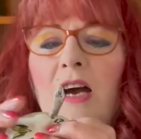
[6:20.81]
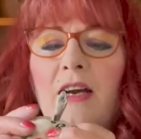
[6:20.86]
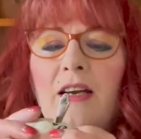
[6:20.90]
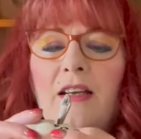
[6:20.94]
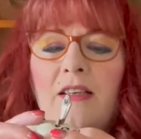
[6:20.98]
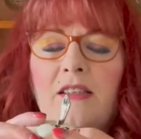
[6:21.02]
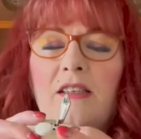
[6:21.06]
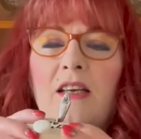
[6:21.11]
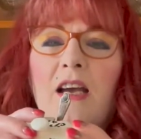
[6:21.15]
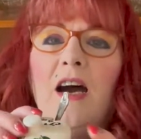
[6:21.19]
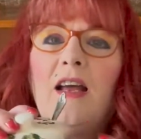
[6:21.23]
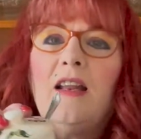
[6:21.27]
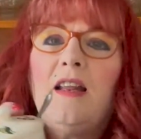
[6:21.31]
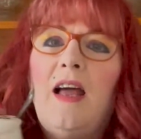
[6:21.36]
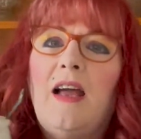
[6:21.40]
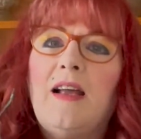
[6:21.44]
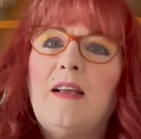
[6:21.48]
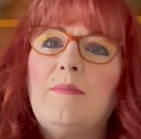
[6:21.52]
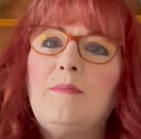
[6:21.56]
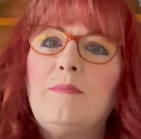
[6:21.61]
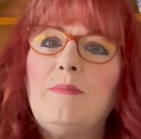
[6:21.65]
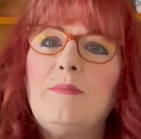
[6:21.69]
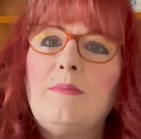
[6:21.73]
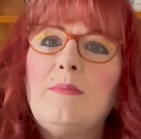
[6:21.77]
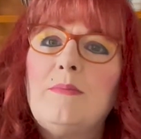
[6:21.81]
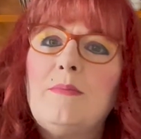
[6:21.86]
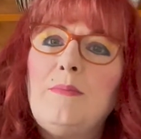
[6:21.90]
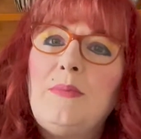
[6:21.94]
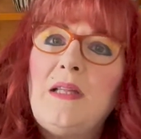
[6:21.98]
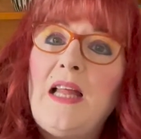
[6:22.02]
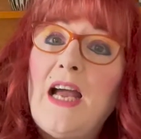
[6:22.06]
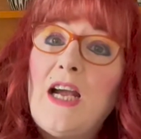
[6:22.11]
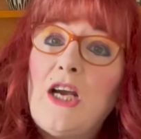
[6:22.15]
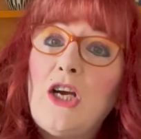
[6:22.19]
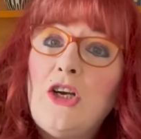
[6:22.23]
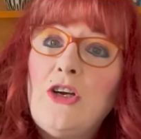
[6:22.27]
it's got like
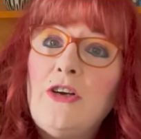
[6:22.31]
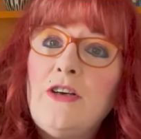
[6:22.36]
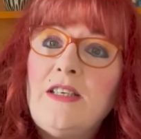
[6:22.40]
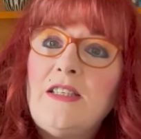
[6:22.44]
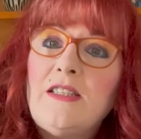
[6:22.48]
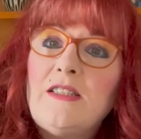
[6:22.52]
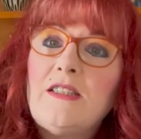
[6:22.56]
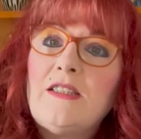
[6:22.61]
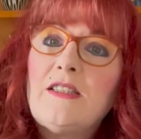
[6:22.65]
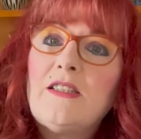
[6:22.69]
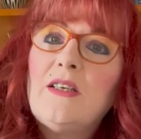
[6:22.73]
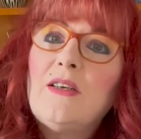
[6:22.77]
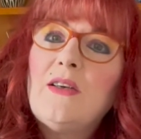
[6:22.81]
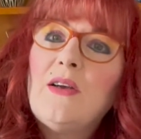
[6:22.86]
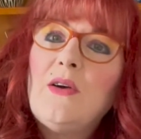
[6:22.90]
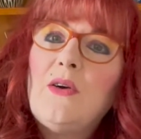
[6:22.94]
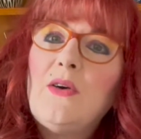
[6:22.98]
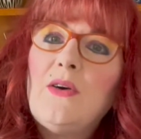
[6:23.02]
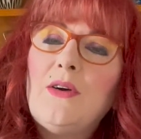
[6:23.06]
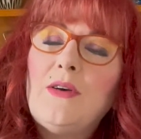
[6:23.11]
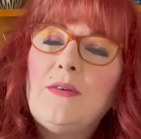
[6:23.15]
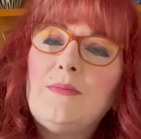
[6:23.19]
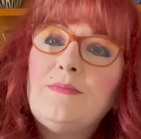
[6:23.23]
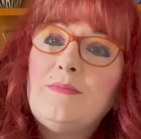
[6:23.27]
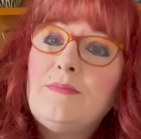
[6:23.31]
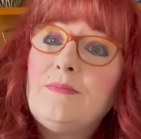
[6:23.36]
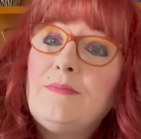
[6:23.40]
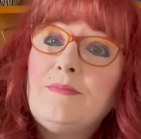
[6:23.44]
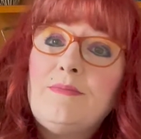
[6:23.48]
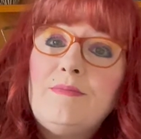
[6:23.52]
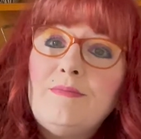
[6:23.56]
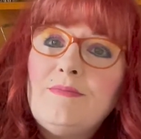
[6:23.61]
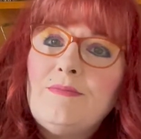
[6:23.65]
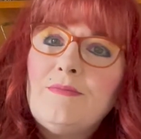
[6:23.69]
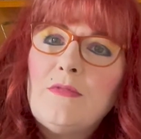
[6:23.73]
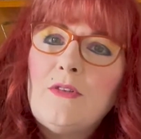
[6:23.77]
black currants or
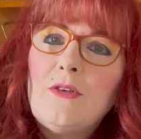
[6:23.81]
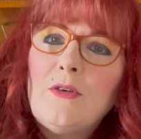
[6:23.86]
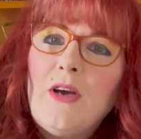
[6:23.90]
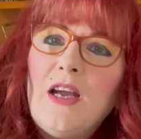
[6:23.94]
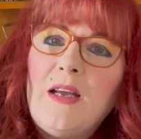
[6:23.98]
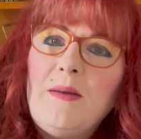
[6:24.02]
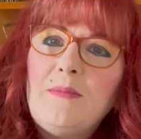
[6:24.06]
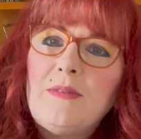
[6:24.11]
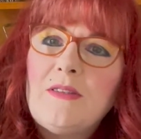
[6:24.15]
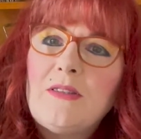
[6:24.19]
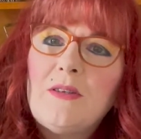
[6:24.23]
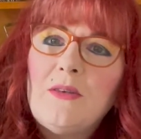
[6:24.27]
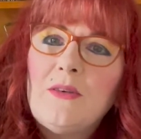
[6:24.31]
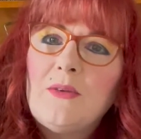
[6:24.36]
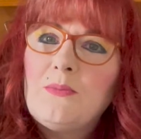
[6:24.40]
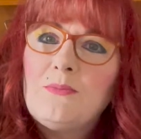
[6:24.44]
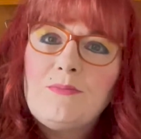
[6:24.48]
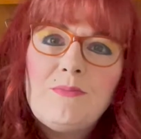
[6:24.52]
grapes or